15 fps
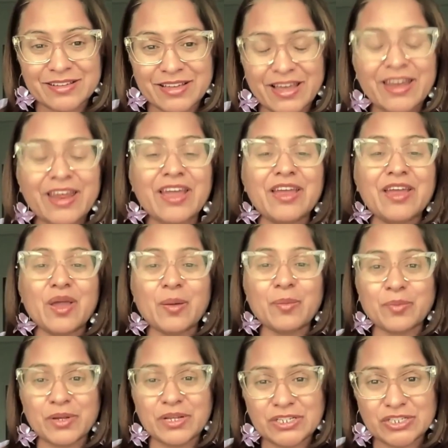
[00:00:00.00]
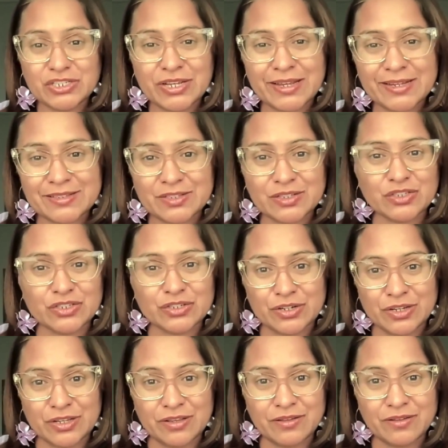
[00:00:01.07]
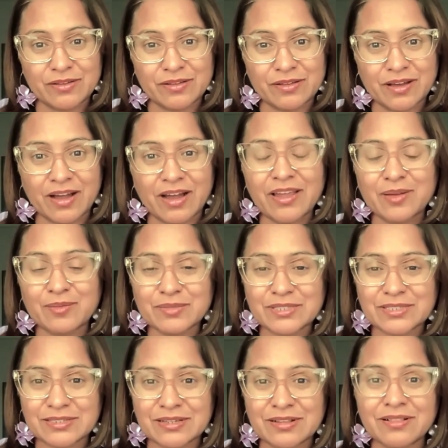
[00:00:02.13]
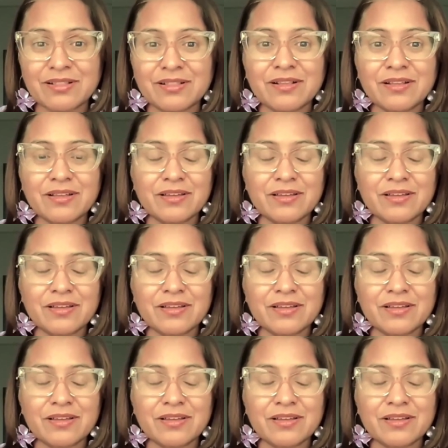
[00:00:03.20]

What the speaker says: And I appreciate the journey. I am still